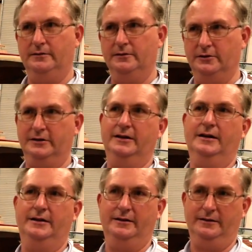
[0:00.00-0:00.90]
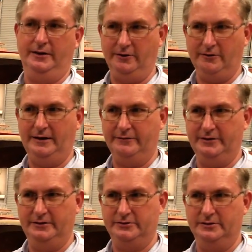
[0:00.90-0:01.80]
looking at an aircraft
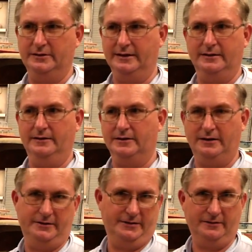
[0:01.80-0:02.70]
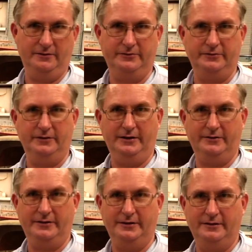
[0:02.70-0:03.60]
engine like a Continental
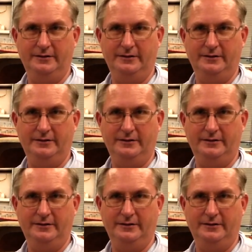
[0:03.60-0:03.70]
O-200